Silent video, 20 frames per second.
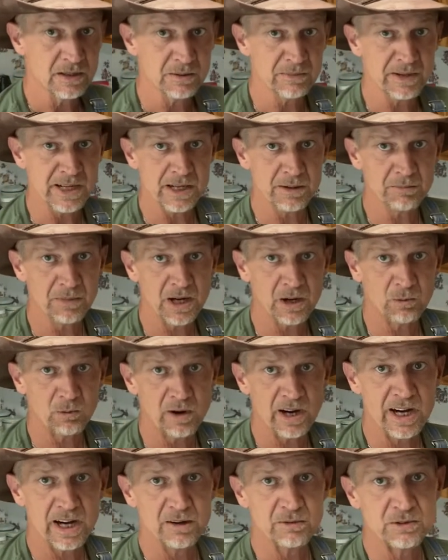Me and my
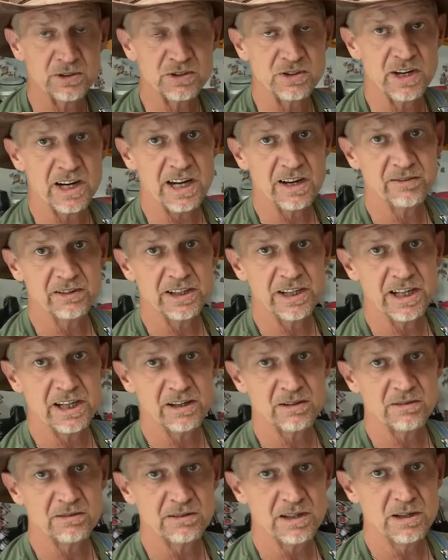wife were driving
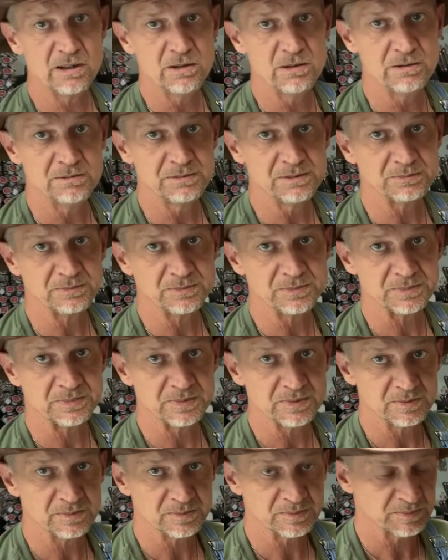down the road,
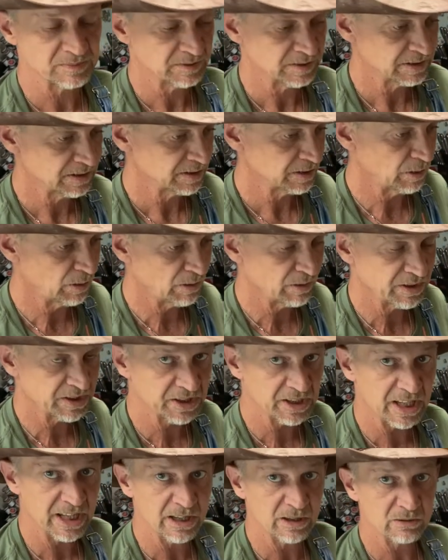going to
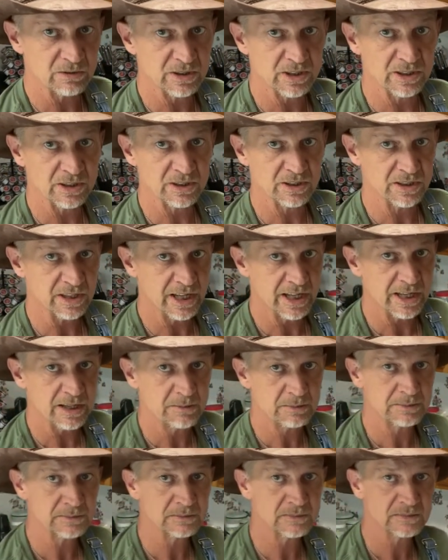town the other day,